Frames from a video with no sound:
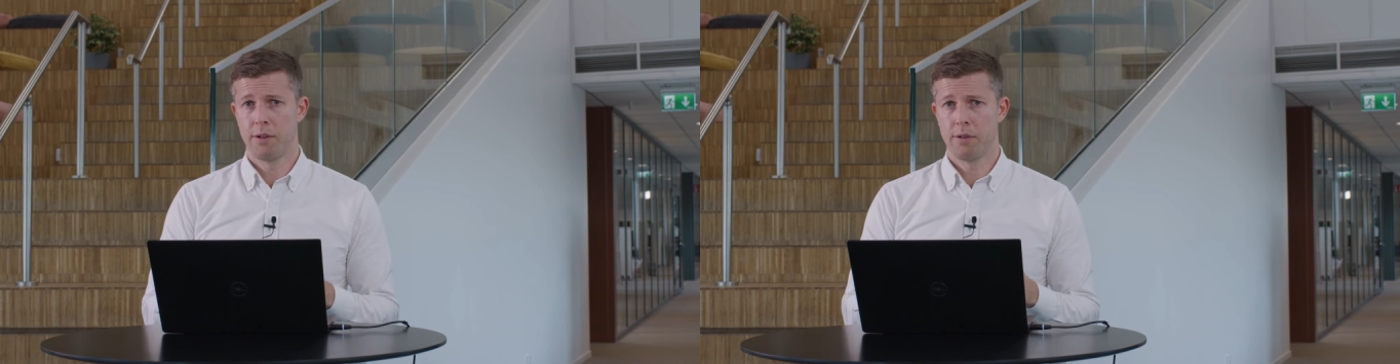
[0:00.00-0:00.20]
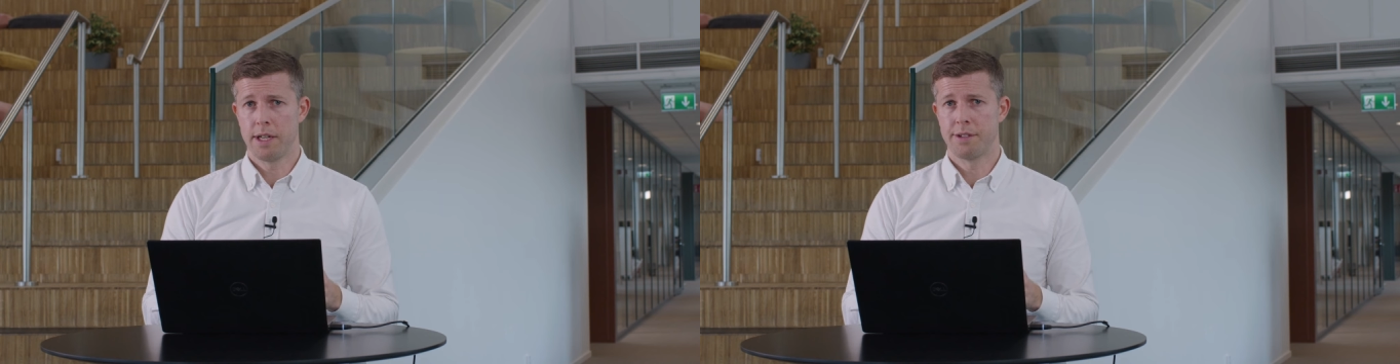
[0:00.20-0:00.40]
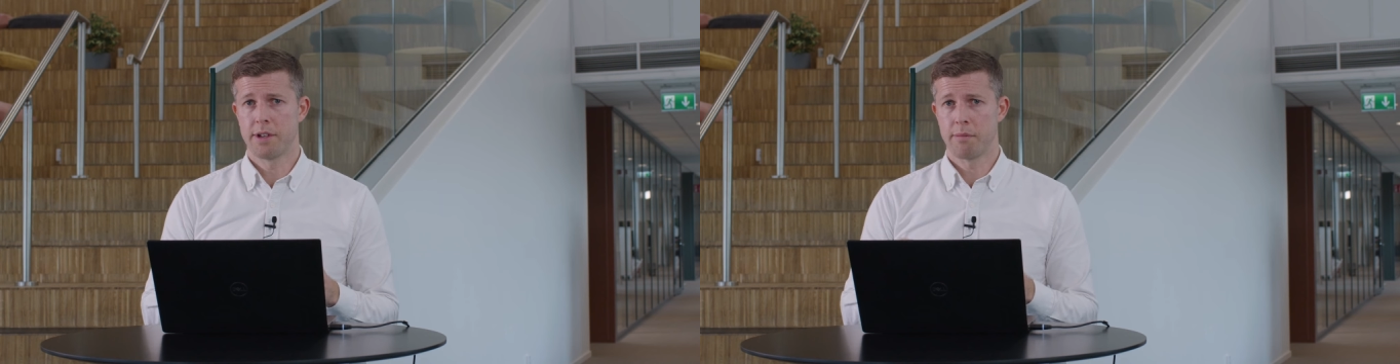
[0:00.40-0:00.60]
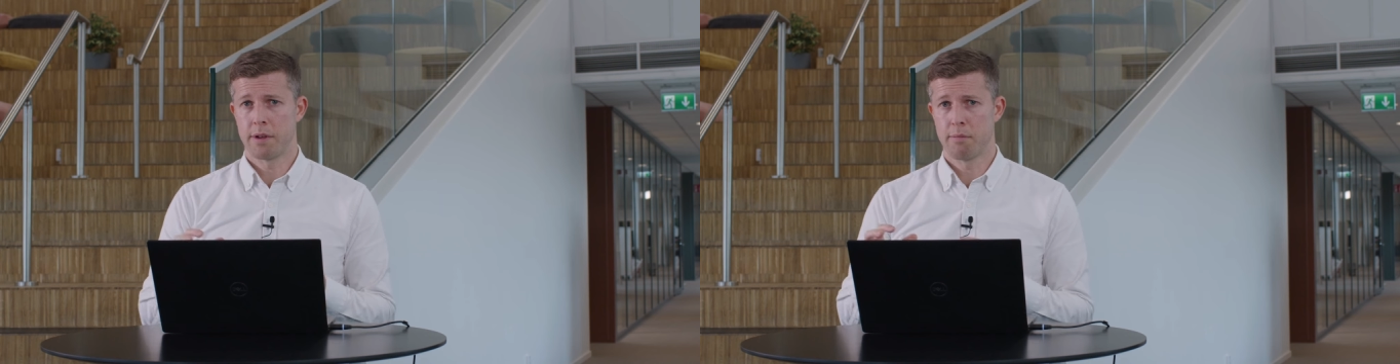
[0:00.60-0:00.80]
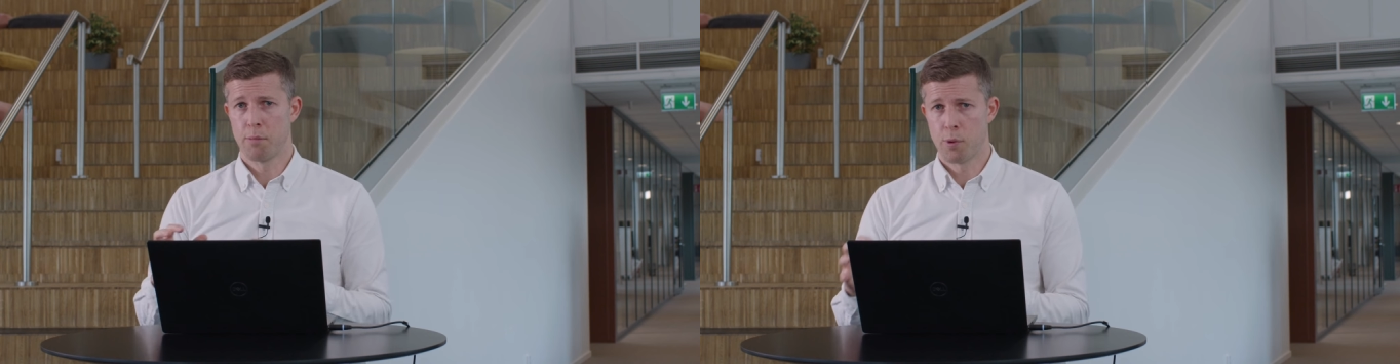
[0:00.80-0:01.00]
you need
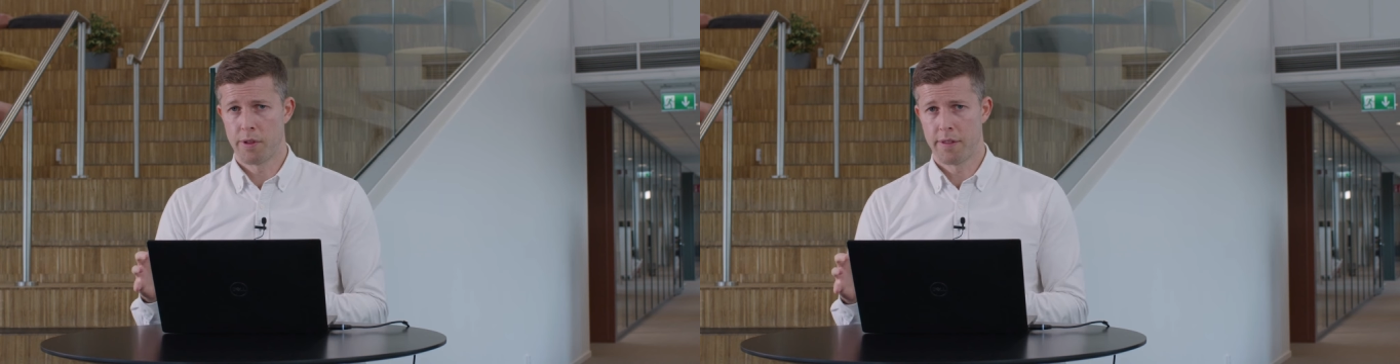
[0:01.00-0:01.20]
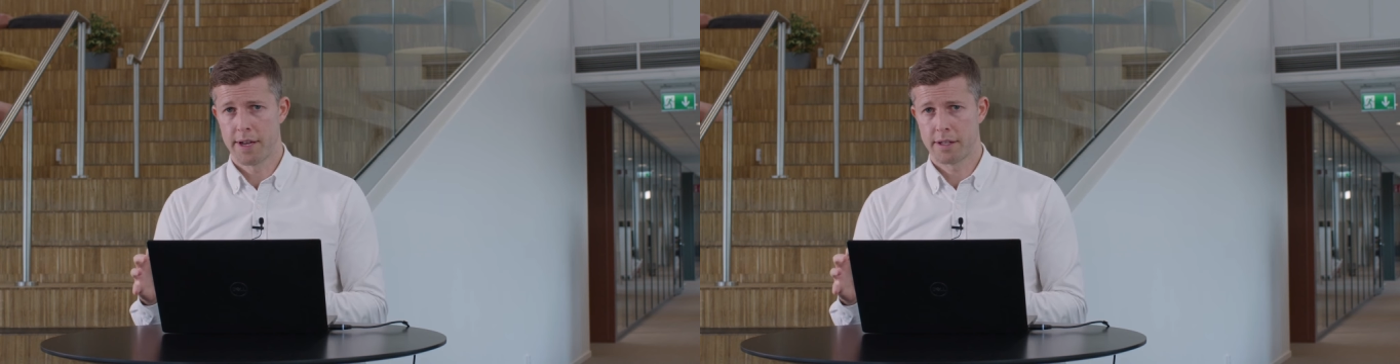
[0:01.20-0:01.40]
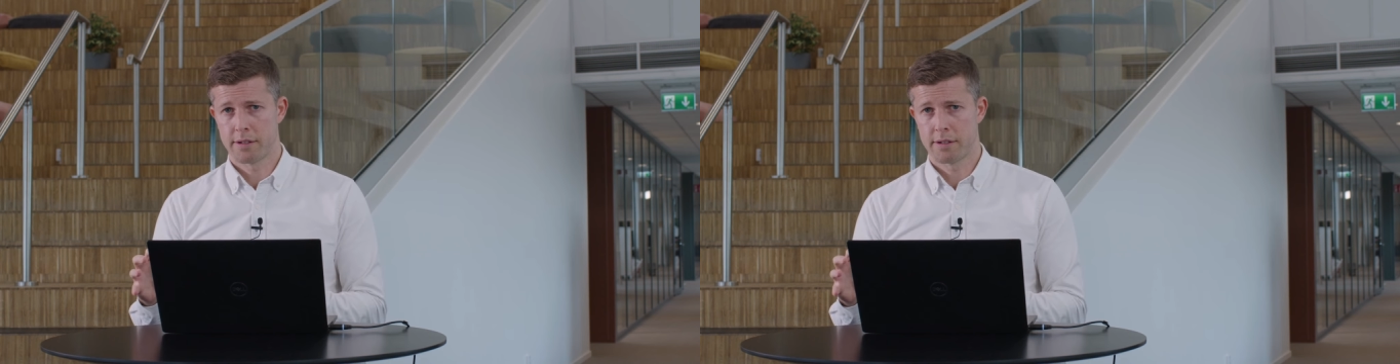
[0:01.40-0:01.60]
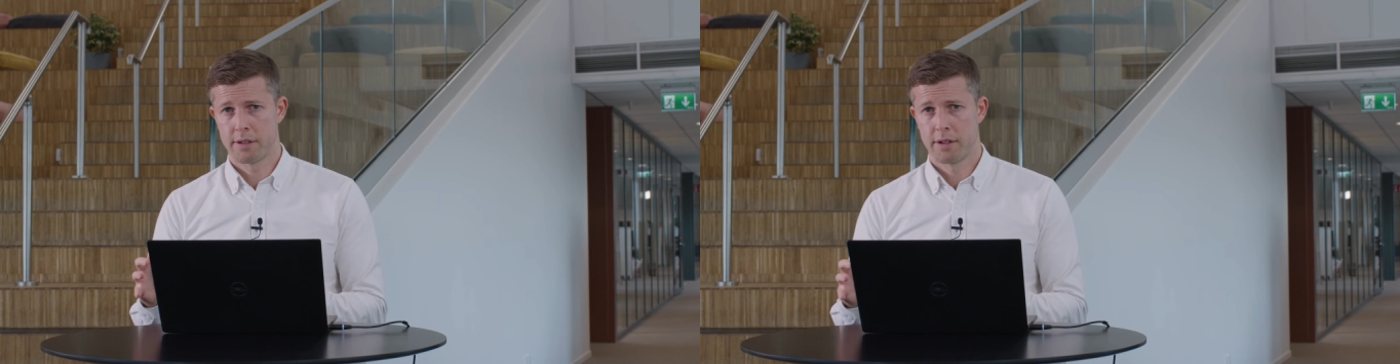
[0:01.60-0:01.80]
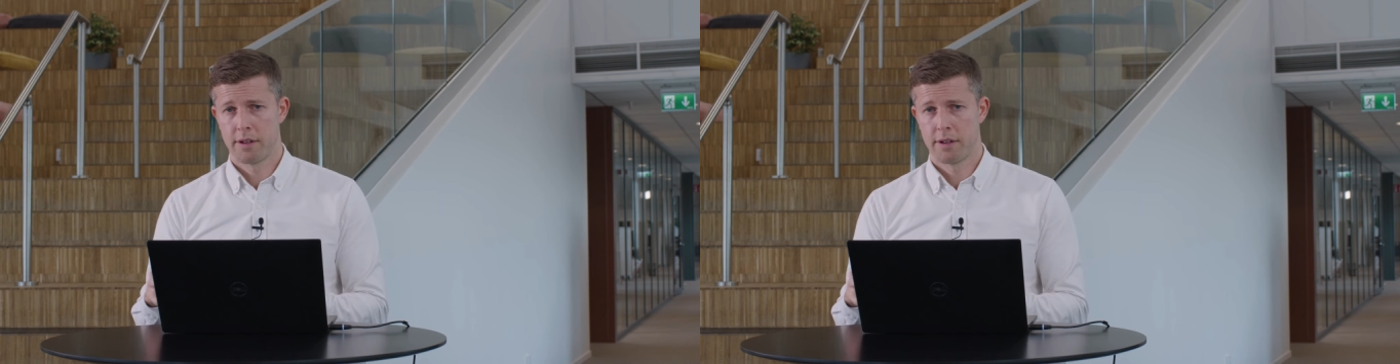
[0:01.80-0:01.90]
something more than that.